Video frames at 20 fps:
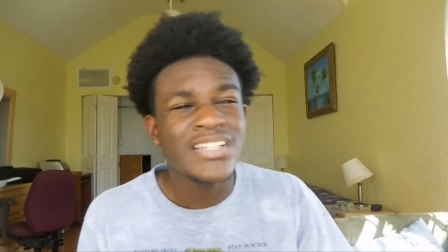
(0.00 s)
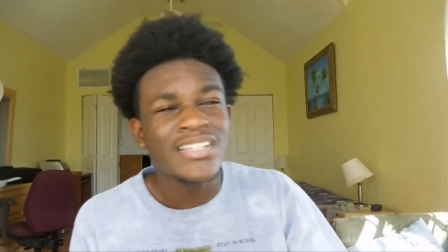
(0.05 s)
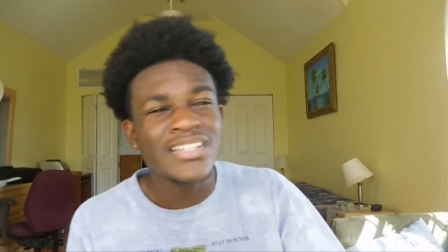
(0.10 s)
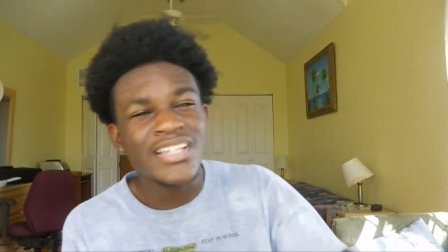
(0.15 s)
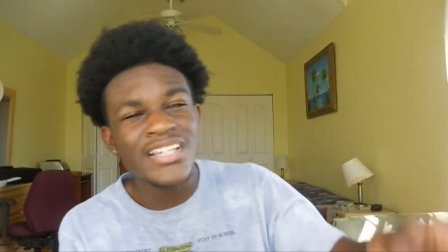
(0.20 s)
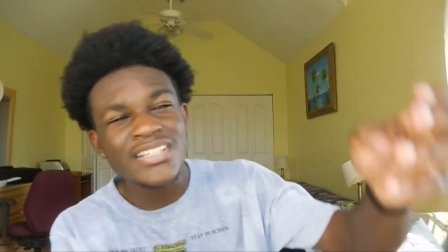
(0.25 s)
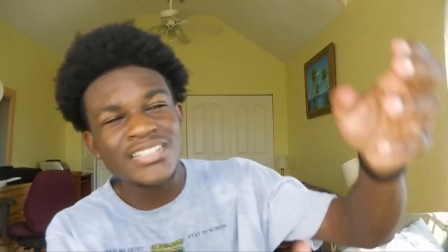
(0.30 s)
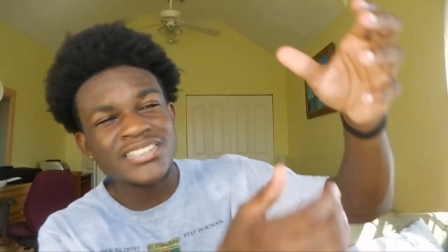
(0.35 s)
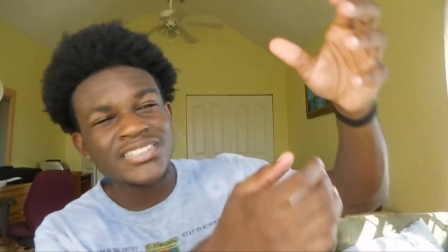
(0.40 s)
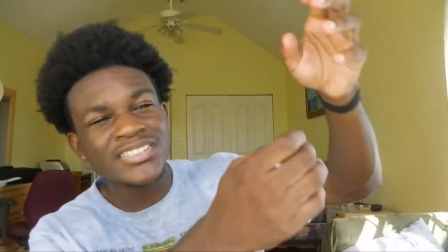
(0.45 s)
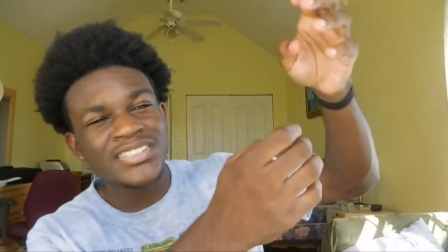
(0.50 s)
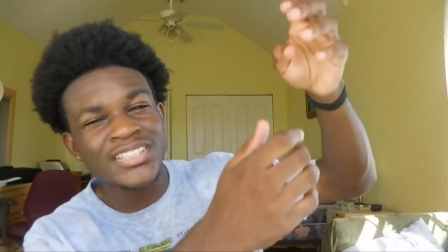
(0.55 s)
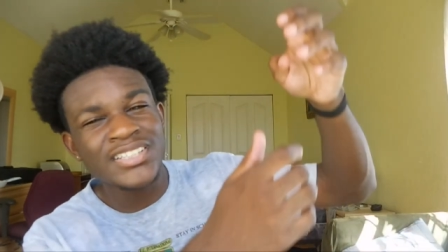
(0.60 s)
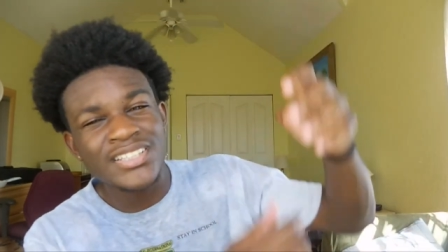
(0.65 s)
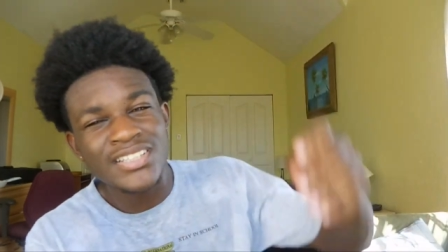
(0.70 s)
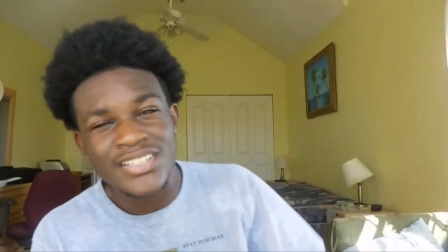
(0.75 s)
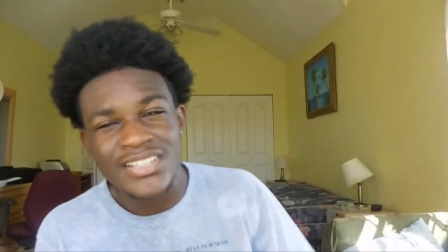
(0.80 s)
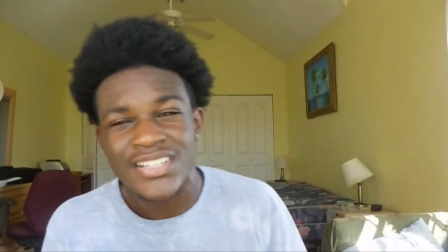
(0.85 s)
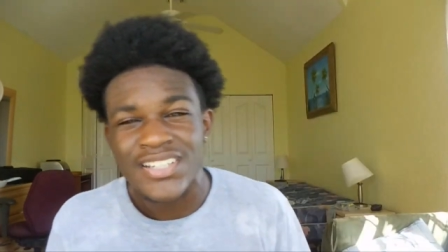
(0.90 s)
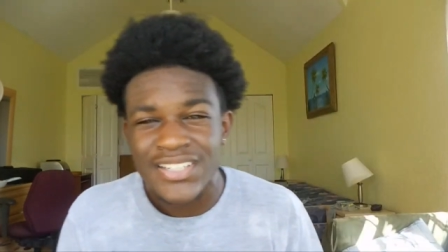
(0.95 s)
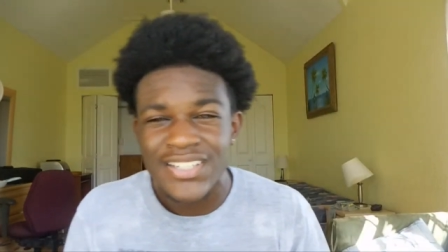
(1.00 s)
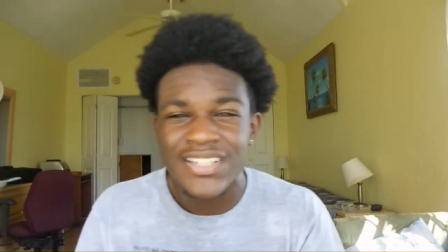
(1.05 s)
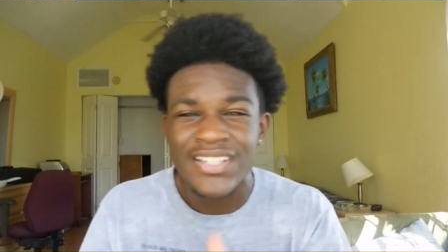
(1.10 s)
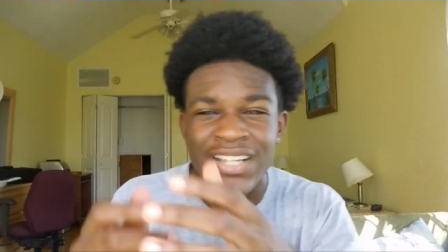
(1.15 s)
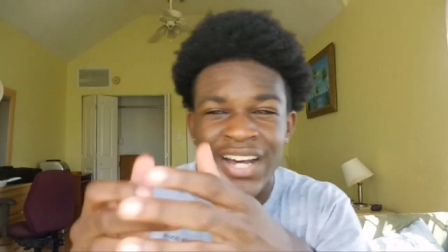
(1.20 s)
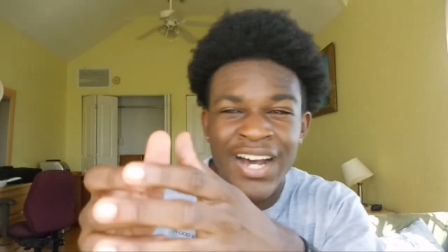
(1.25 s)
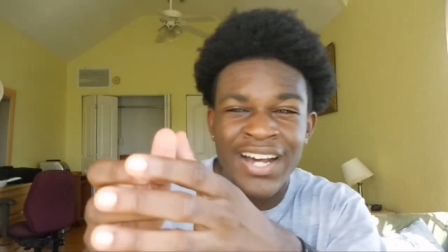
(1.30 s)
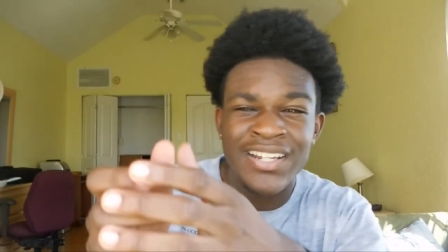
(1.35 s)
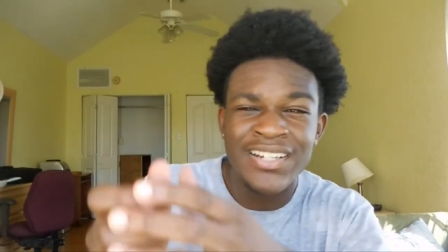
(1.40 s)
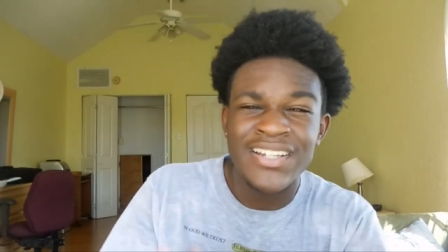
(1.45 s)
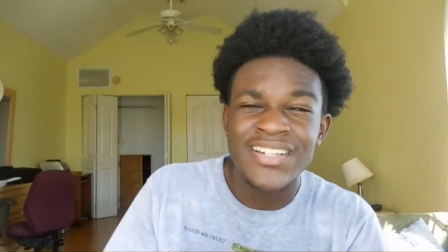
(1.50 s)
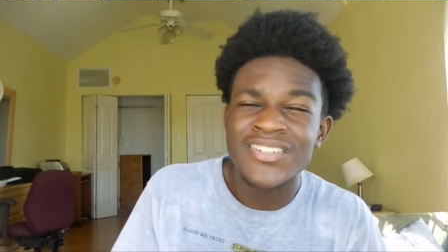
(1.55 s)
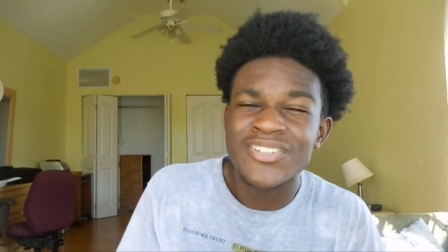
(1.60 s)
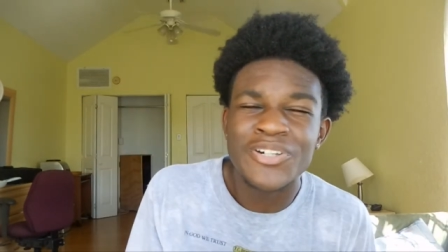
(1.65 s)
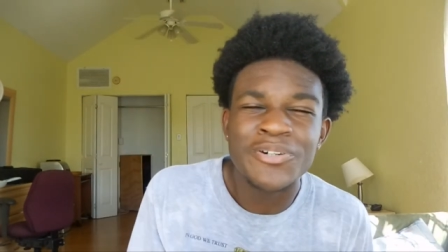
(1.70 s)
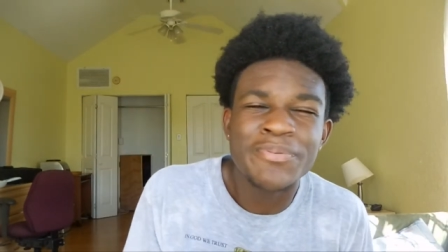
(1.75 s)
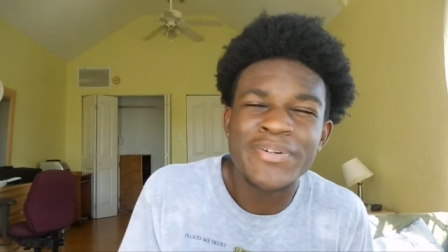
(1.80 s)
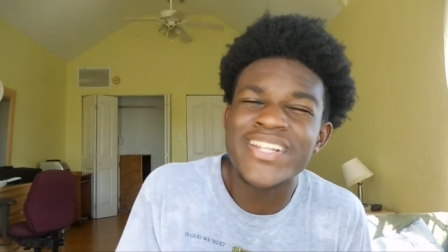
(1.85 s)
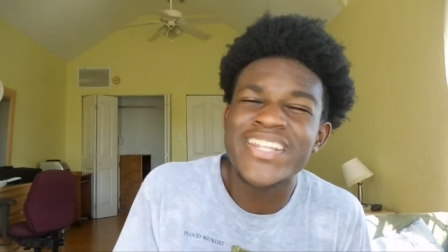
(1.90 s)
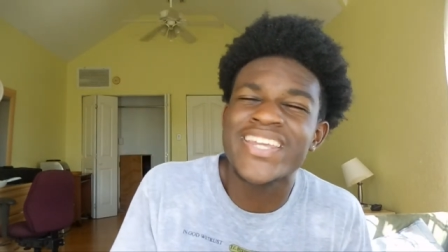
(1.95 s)
this, that.
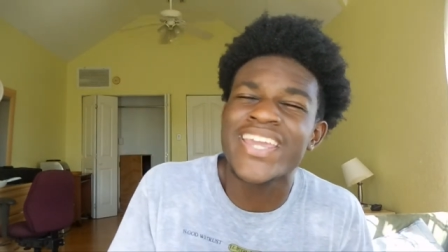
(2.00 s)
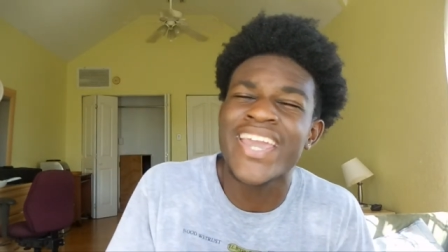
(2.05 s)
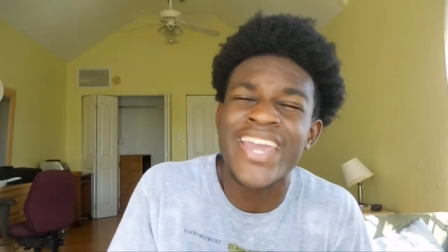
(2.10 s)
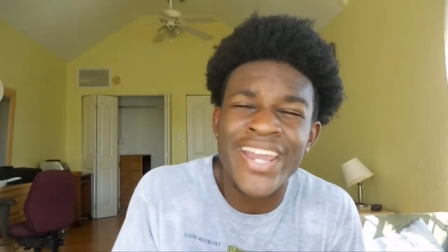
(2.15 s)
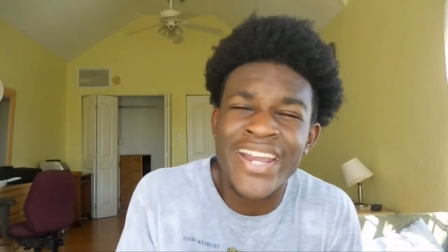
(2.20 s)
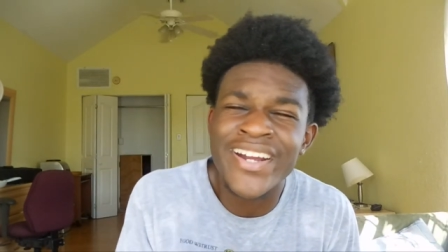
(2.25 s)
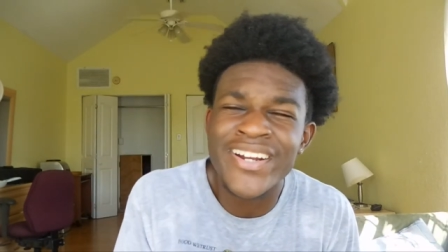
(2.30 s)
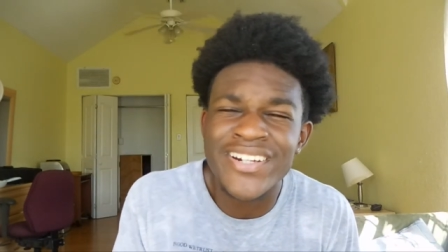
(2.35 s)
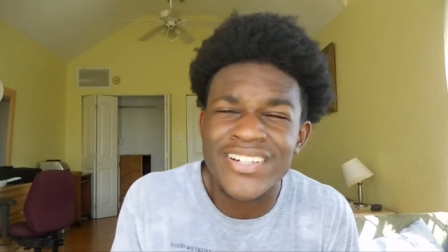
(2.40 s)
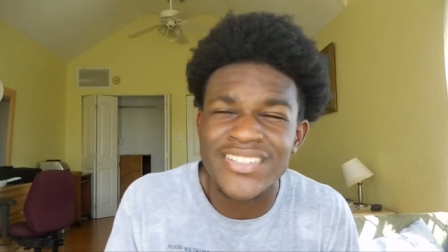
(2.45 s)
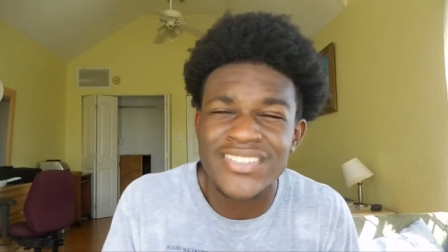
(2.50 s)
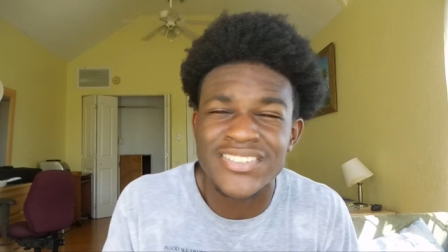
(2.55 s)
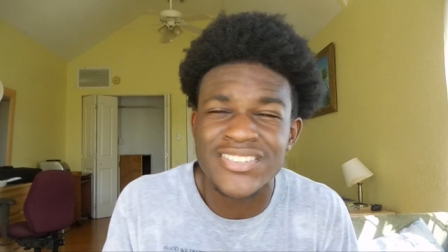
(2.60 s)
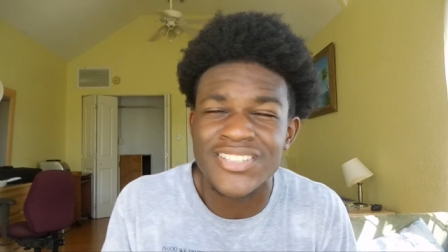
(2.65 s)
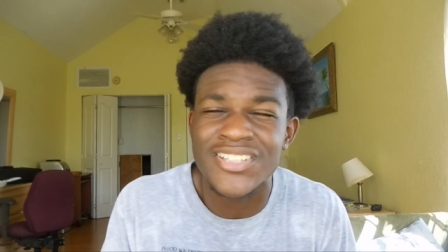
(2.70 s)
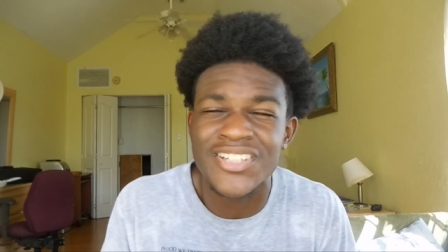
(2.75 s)
Nobody cares.